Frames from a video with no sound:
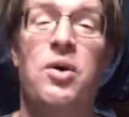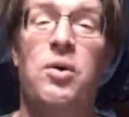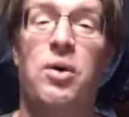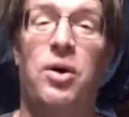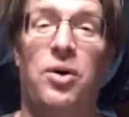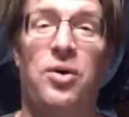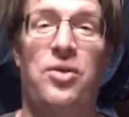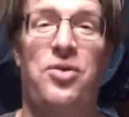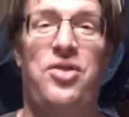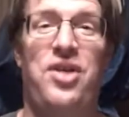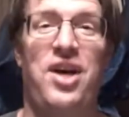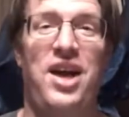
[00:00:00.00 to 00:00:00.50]
Well,
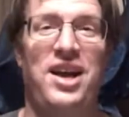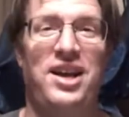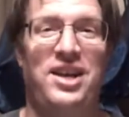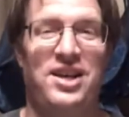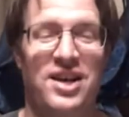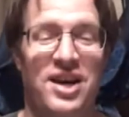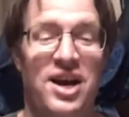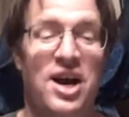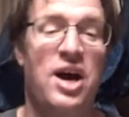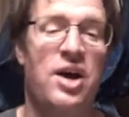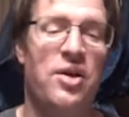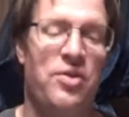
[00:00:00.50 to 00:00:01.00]
thank
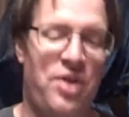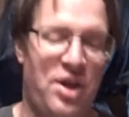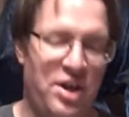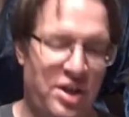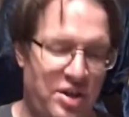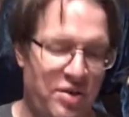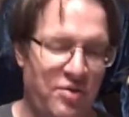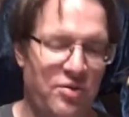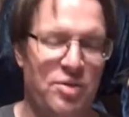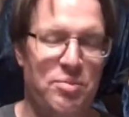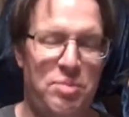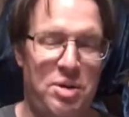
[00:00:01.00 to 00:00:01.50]
thank
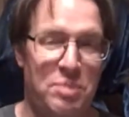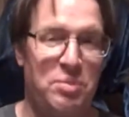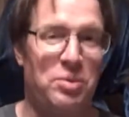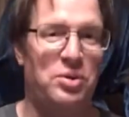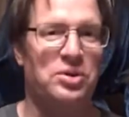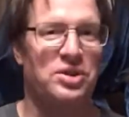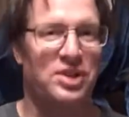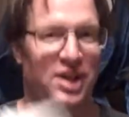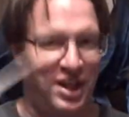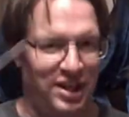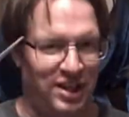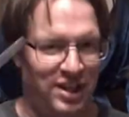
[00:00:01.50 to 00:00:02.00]
you to the people who
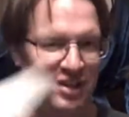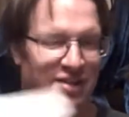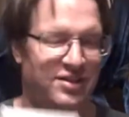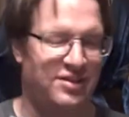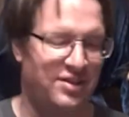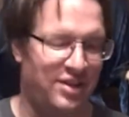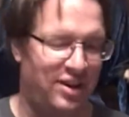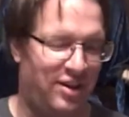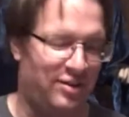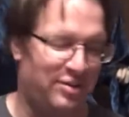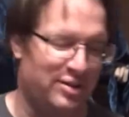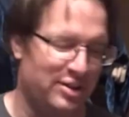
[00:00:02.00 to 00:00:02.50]
signed it.
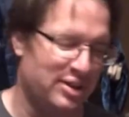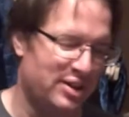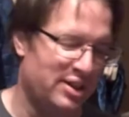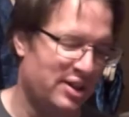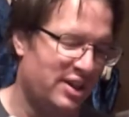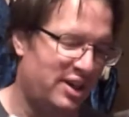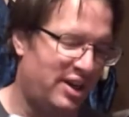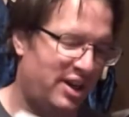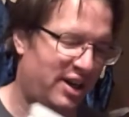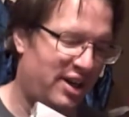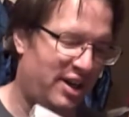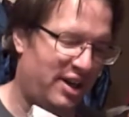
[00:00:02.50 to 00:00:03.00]
So.
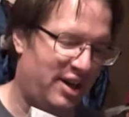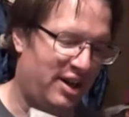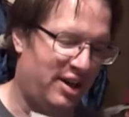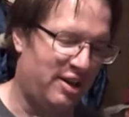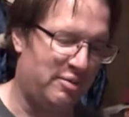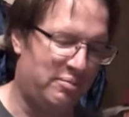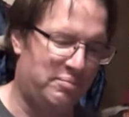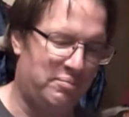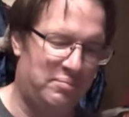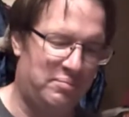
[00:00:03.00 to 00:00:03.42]
Uh,